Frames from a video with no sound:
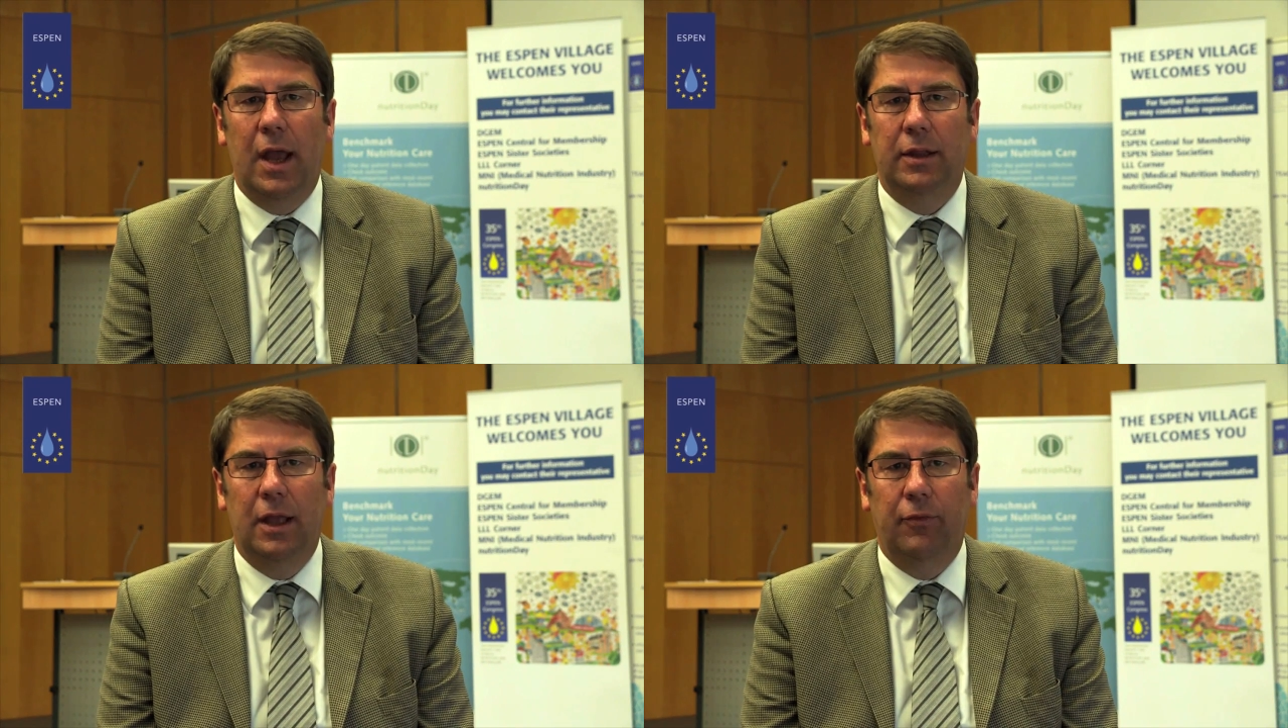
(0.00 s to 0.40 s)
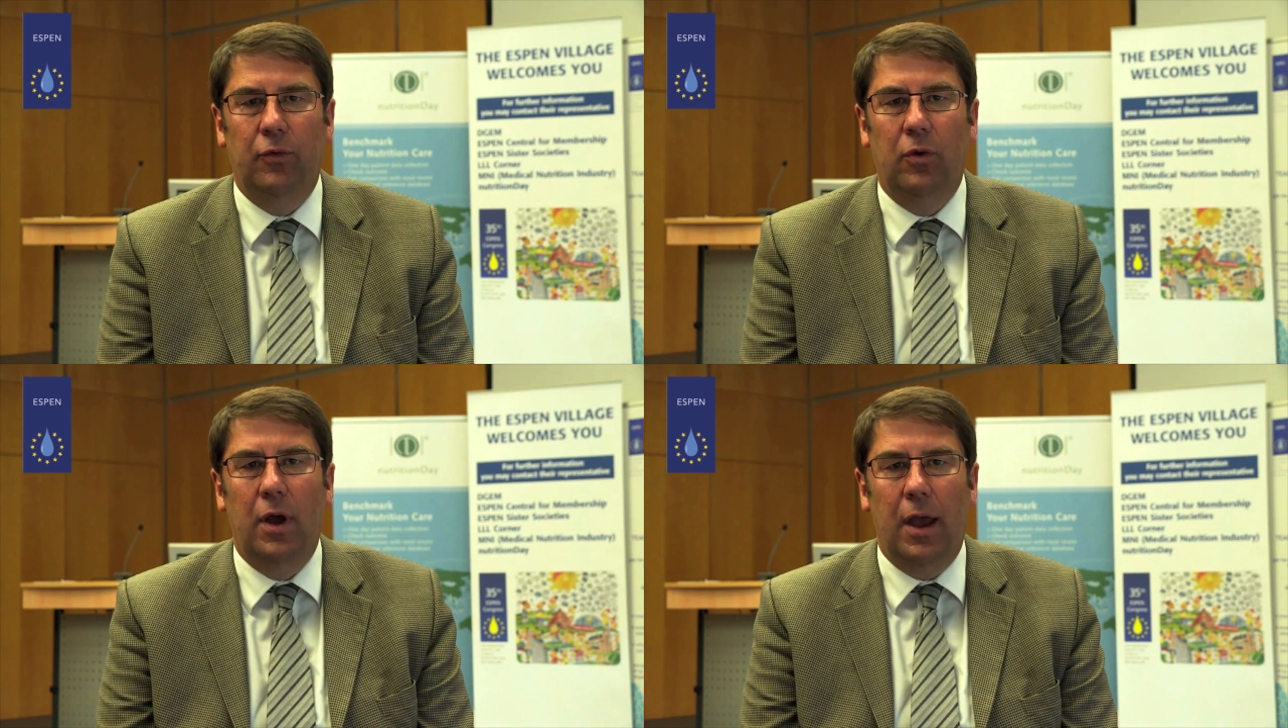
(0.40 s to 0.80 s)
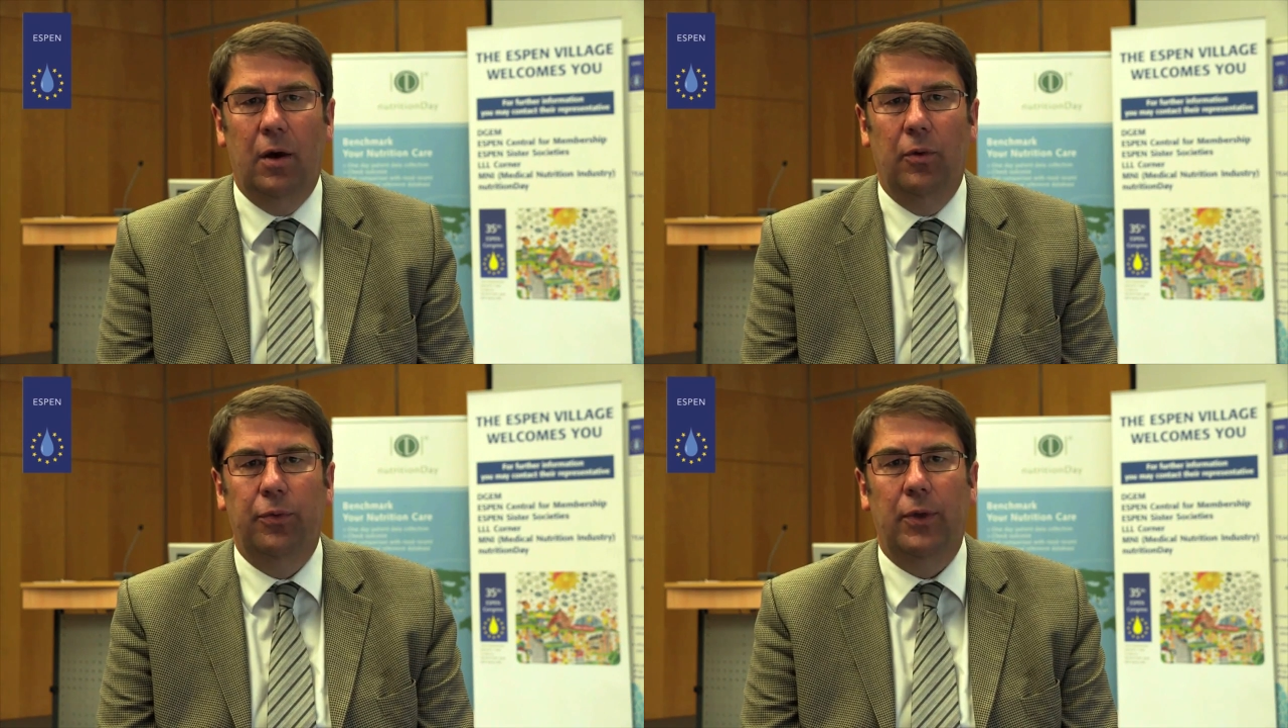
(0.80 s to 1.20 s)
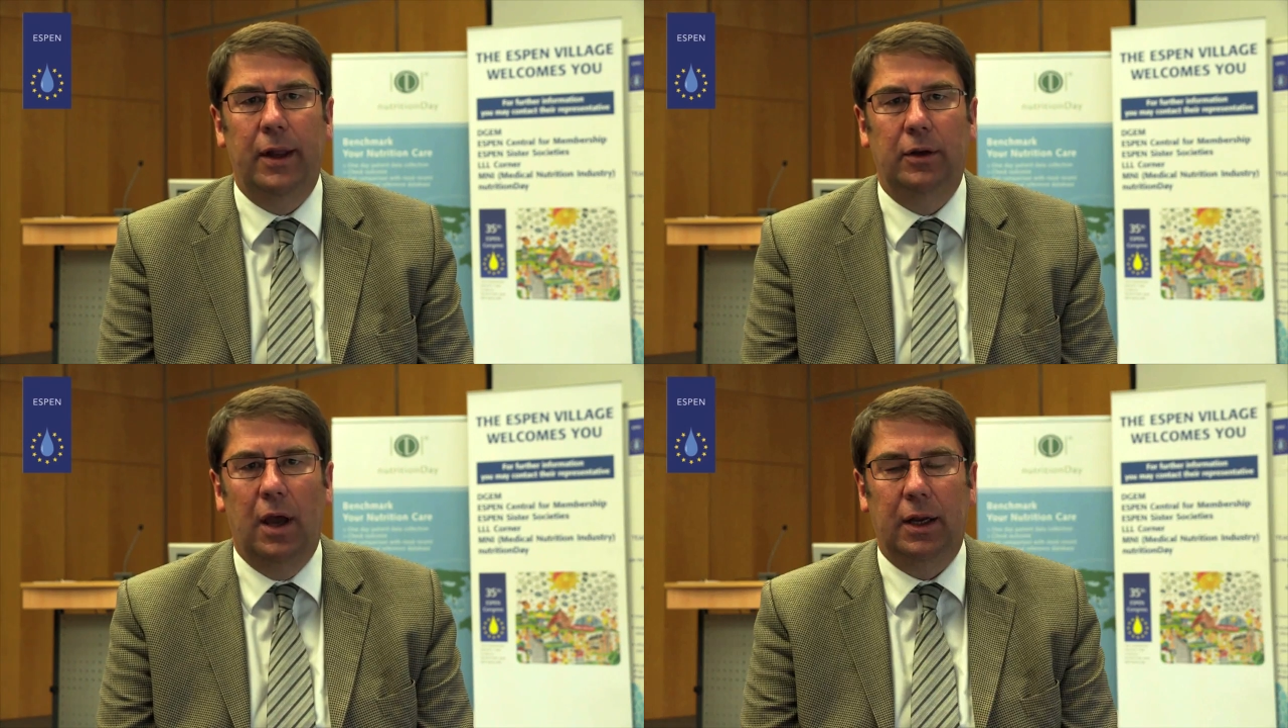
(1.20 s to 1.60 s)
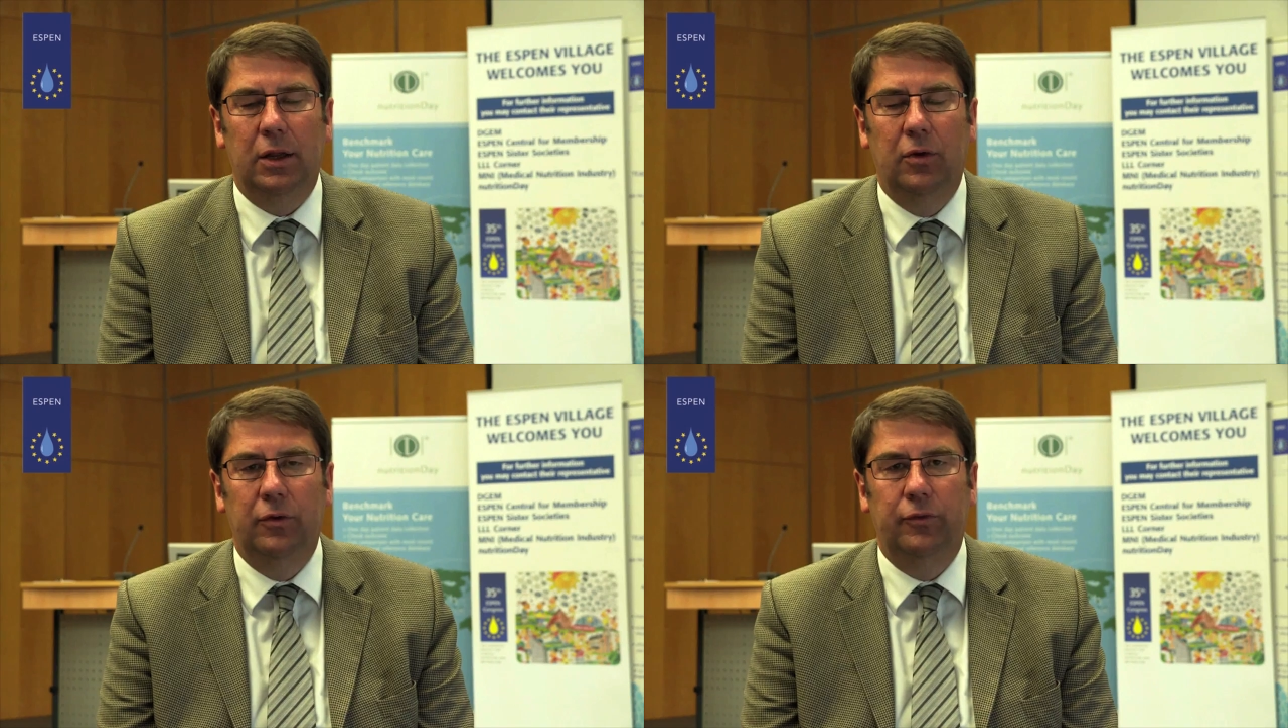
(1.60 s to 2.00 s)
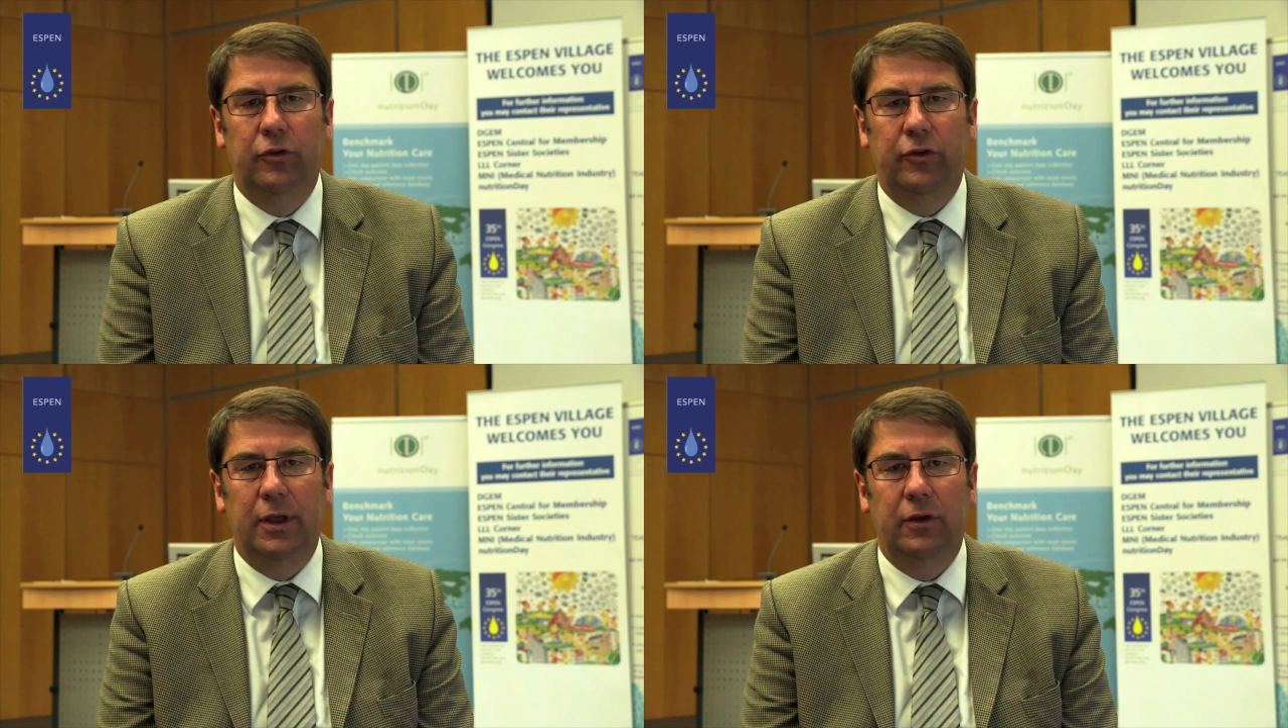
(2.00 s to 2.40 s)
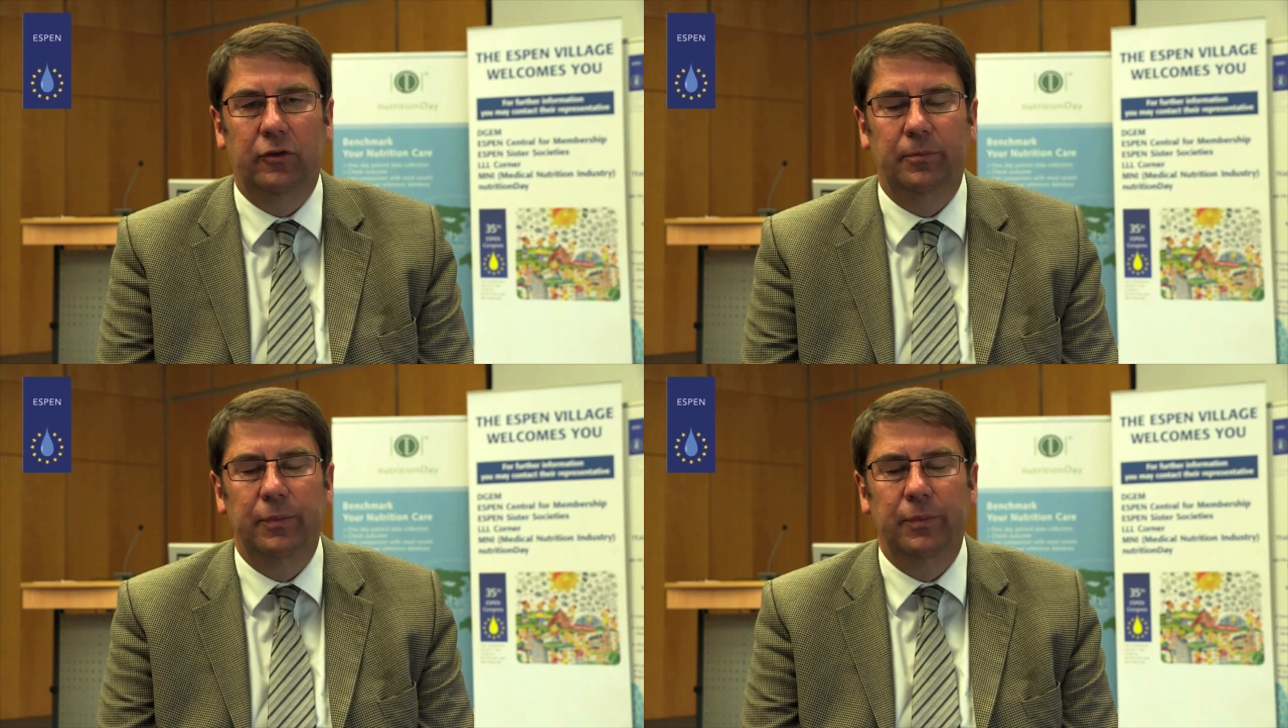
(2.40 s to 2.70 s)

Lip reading: and therefore health and likelihood of disease.